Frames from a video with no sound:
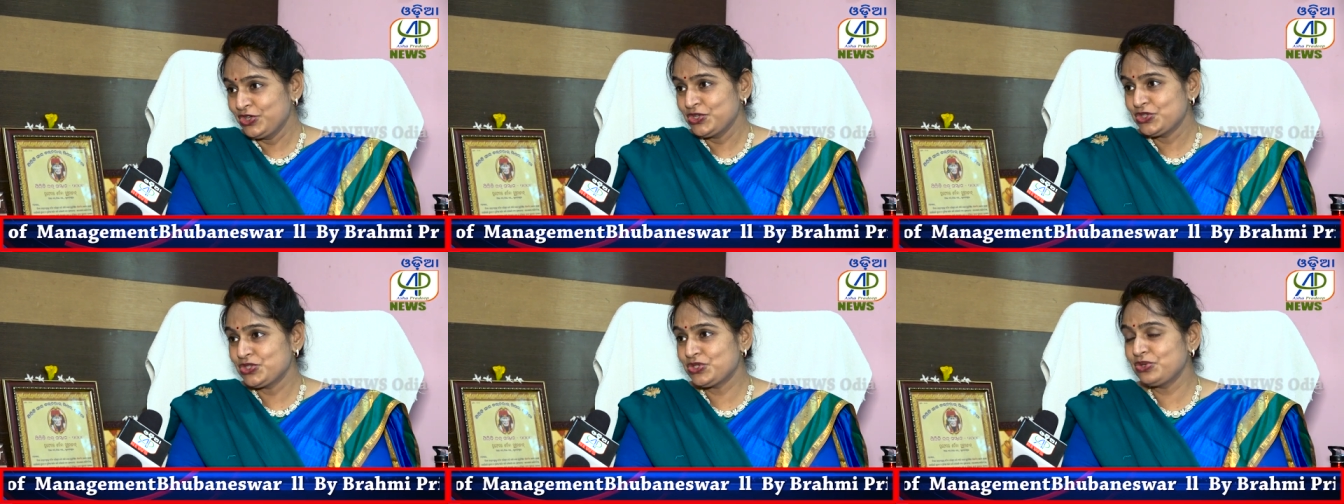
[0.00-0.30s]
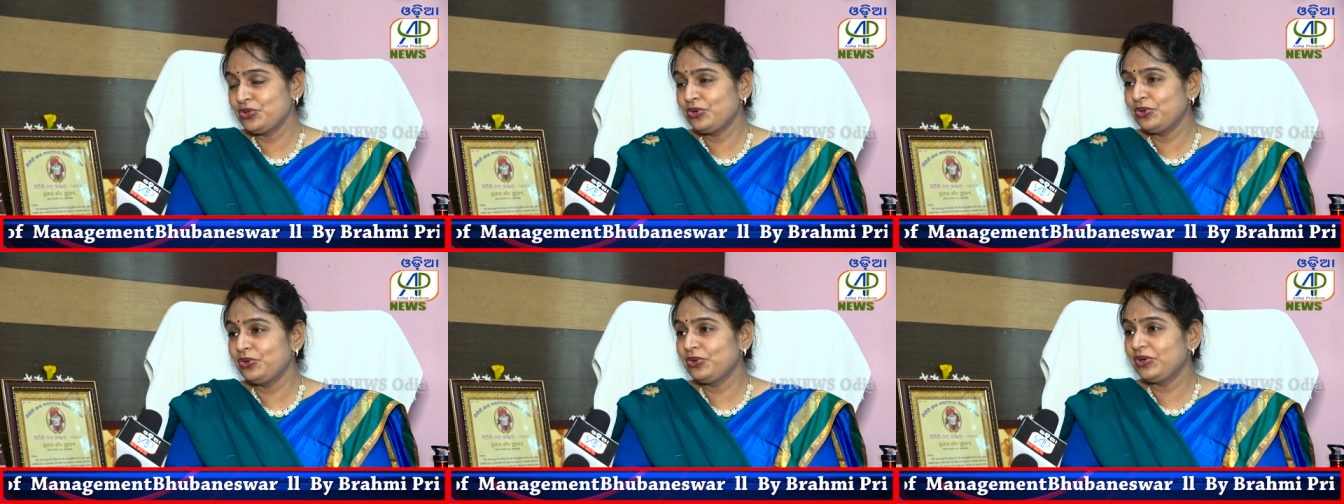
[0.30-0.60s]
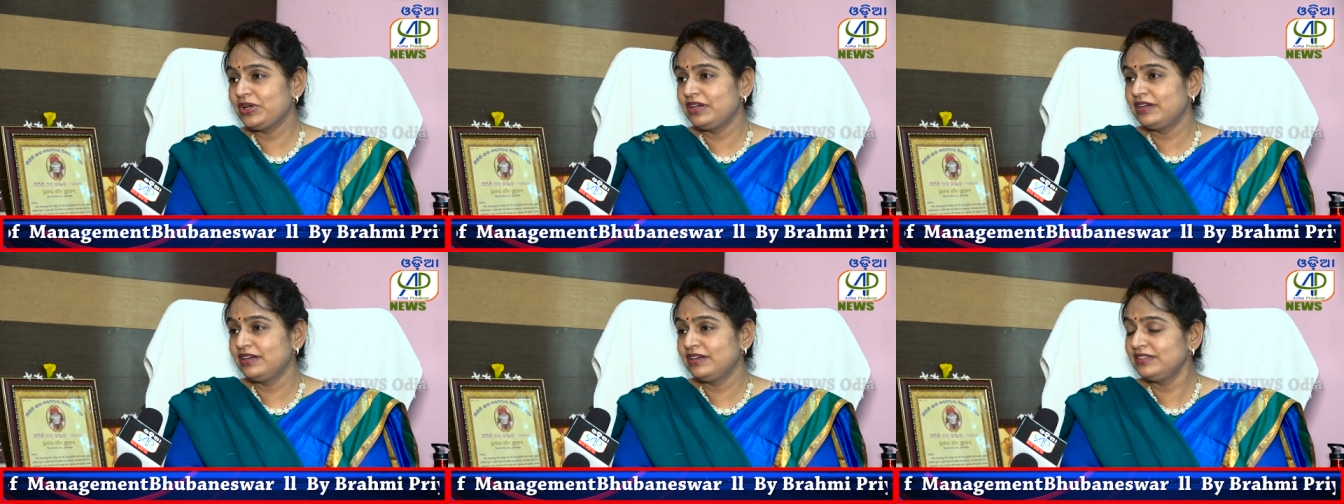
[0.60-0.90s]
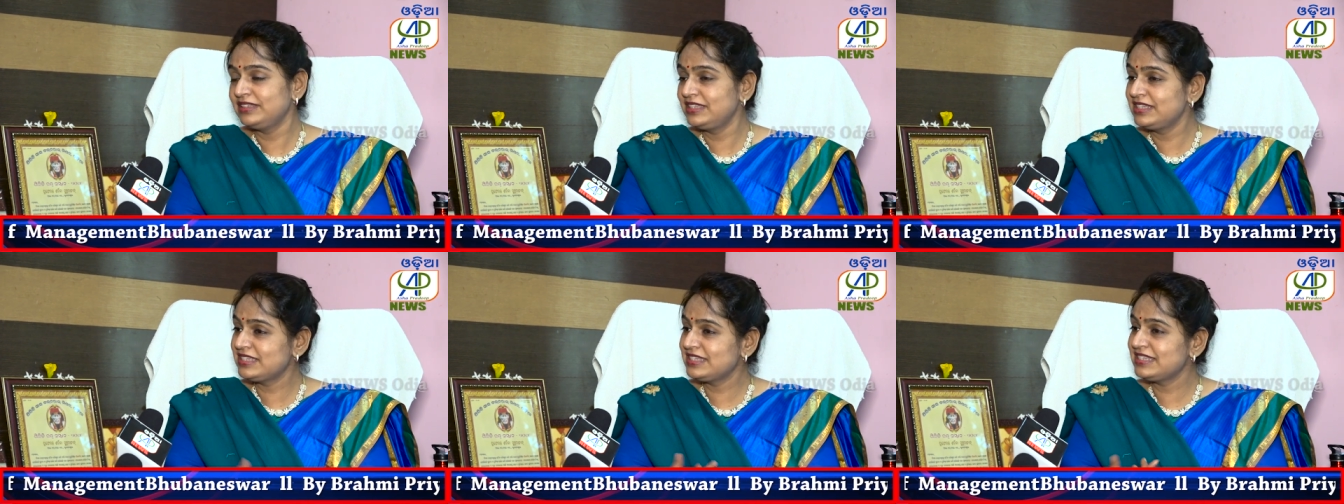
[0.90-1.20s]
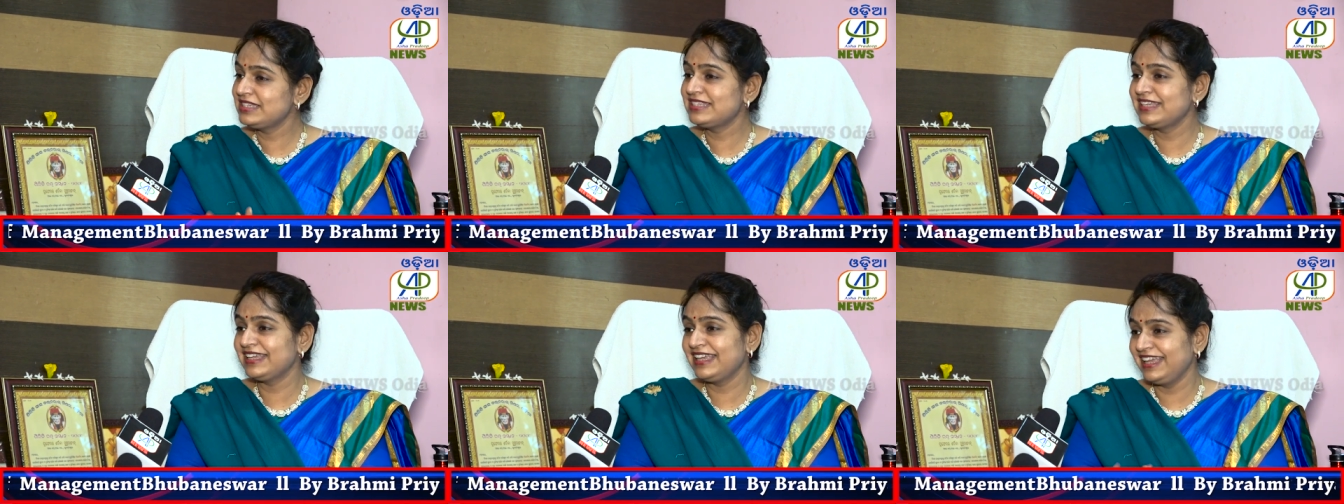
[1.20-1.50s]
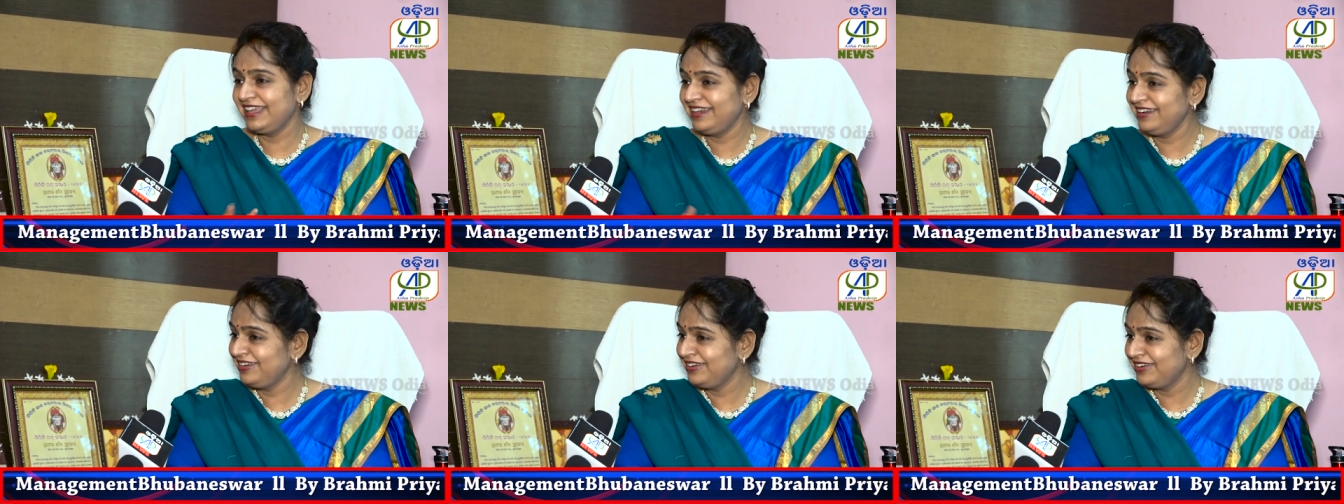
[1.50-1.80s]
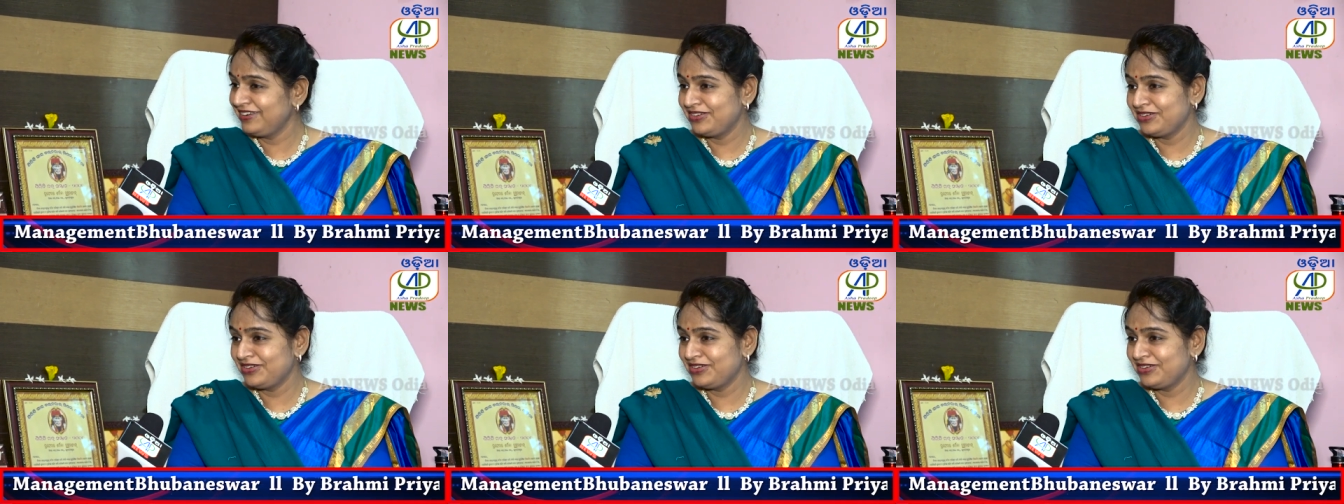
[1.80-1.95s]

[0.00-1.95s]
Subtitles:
So this is again